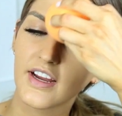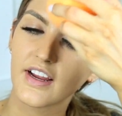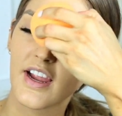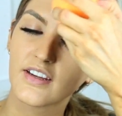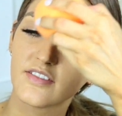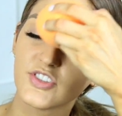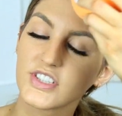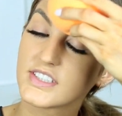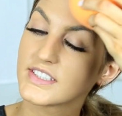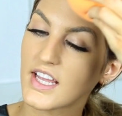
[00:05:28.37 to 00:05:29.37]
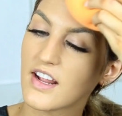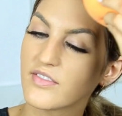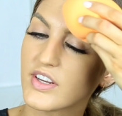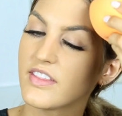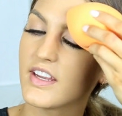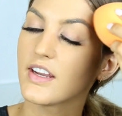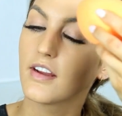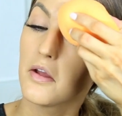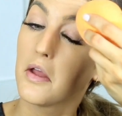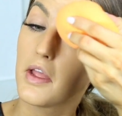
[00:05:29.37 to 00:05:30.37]
and kind of just set
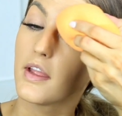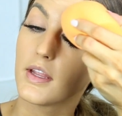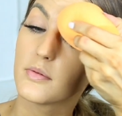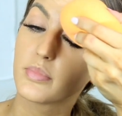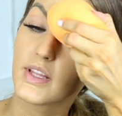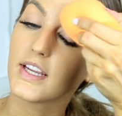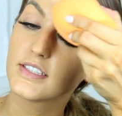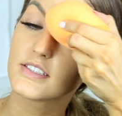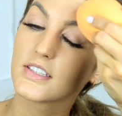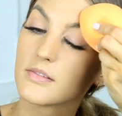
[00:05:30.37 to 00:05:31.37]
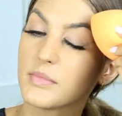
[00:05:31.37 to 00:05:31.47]
everything in place,